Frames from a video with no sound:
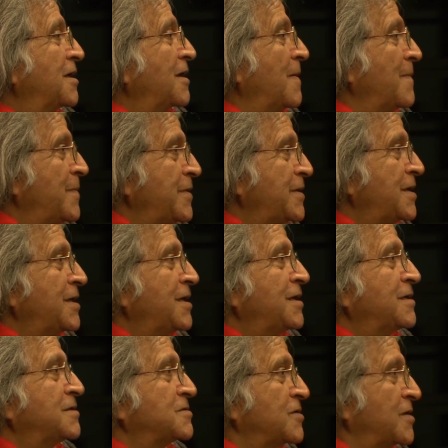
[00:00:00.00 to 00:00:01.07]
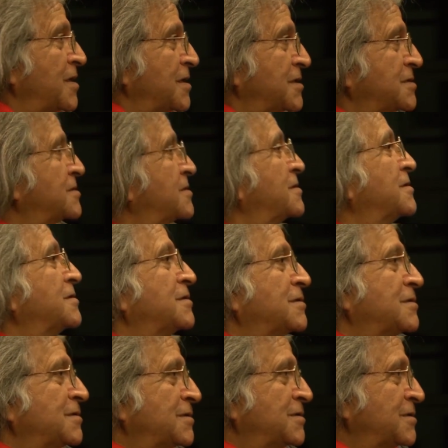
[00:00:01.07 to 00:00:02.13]
company, trust,
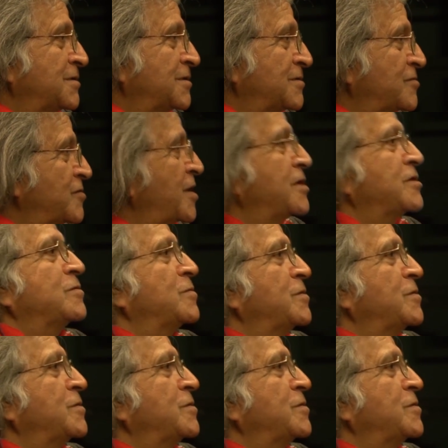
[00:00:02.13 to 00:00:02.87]
trade